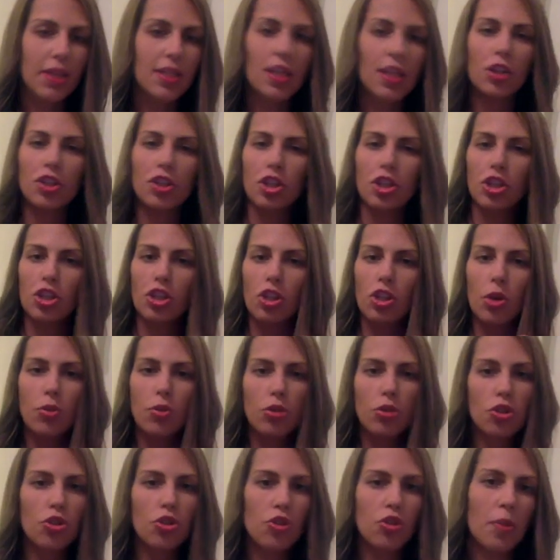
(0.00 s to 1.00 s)
they're just so
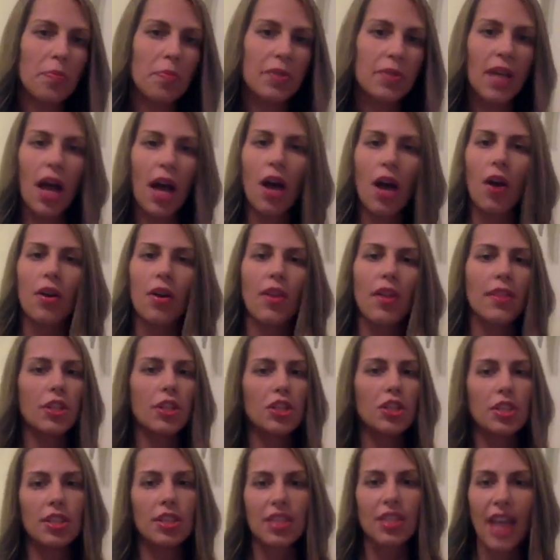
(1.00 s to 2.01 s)
stripped down and they
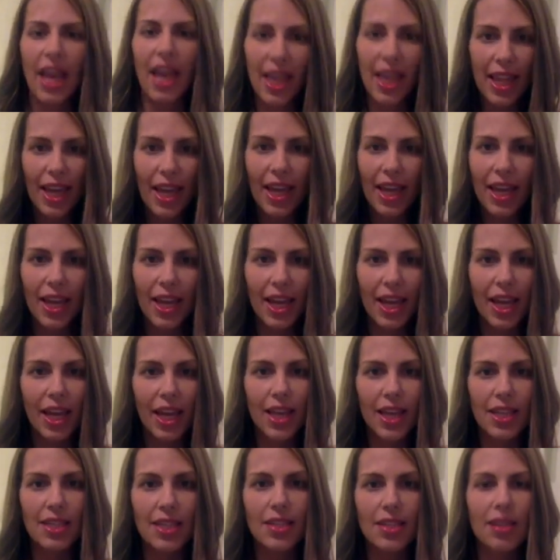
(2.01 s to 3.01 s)
just say it like
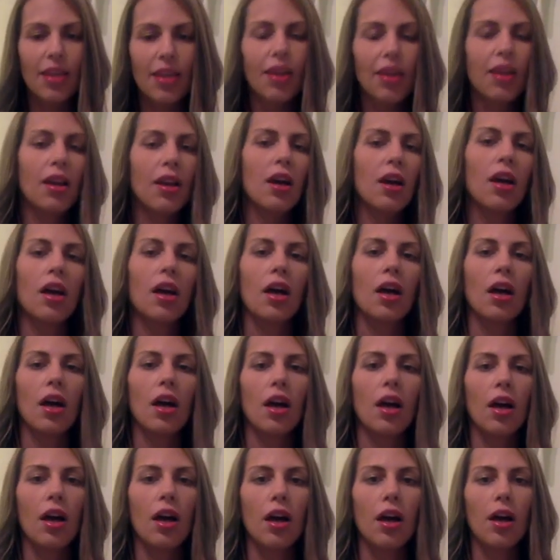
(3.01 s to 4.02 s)
it is.
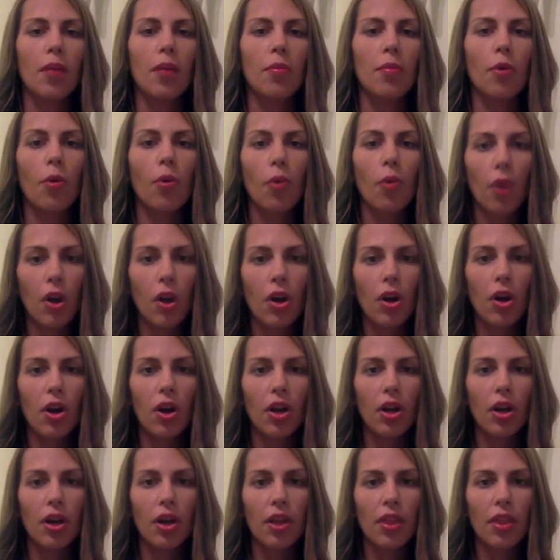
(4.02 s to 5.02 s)

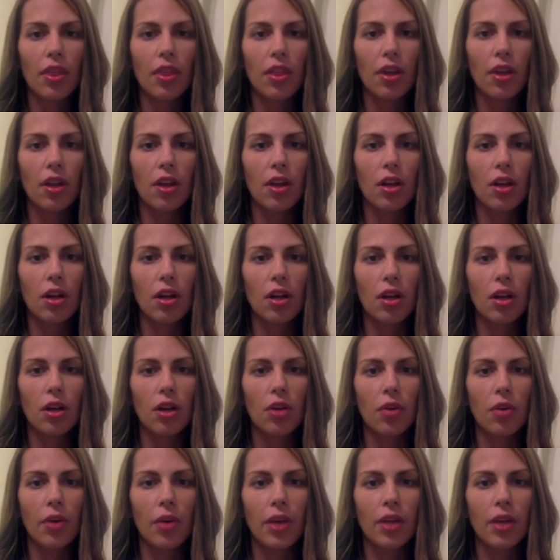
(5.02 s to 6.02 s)
Or they're
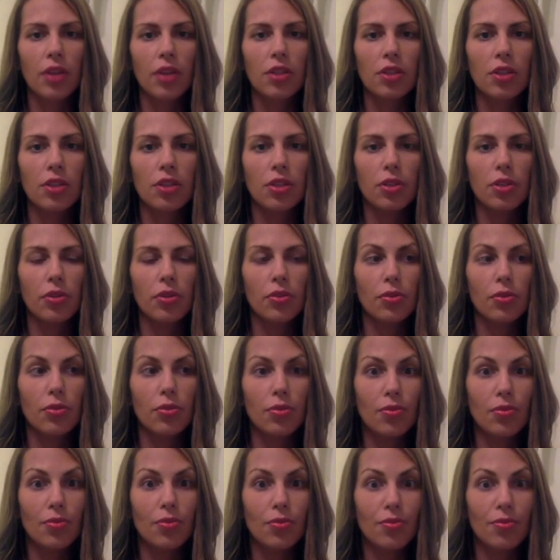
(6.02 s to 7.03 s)
going
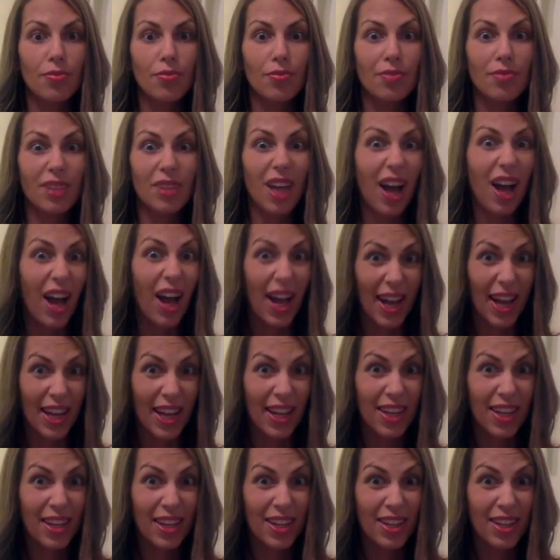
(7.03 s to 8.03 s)
to
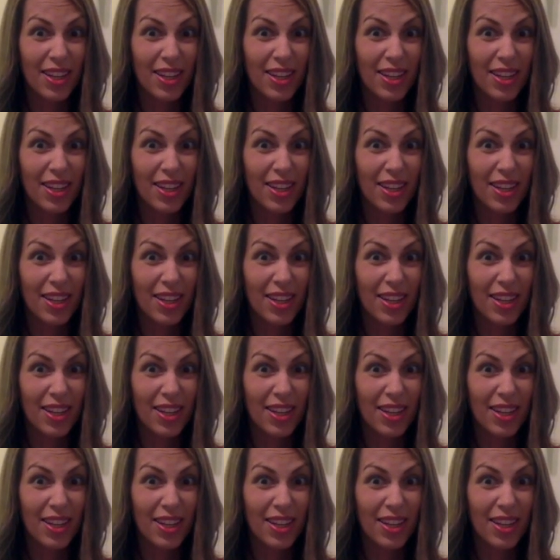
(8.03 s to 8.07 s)
lie,